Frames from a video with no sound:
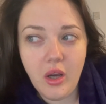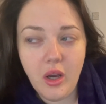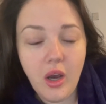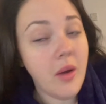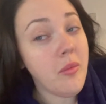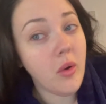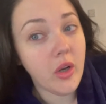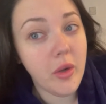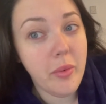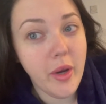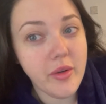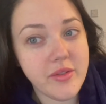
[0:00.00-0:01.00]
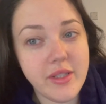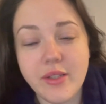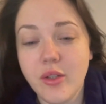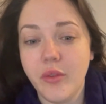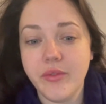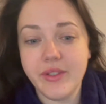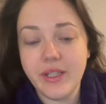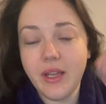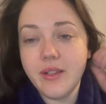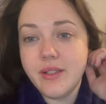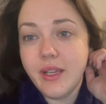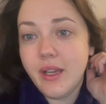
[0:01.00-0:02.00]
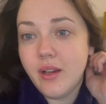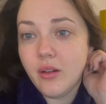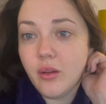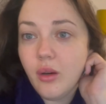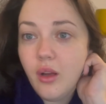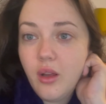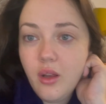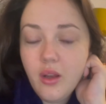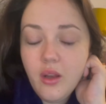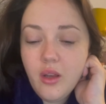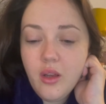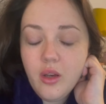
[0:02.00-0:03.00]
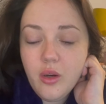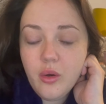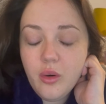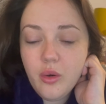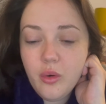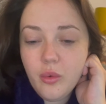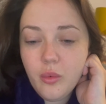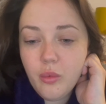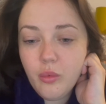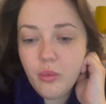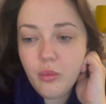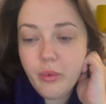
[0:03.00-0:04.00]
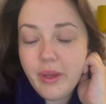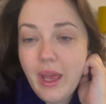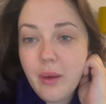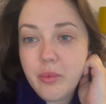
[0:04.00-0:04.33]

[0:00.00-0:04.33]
I'm not going to post this, obviously, until we get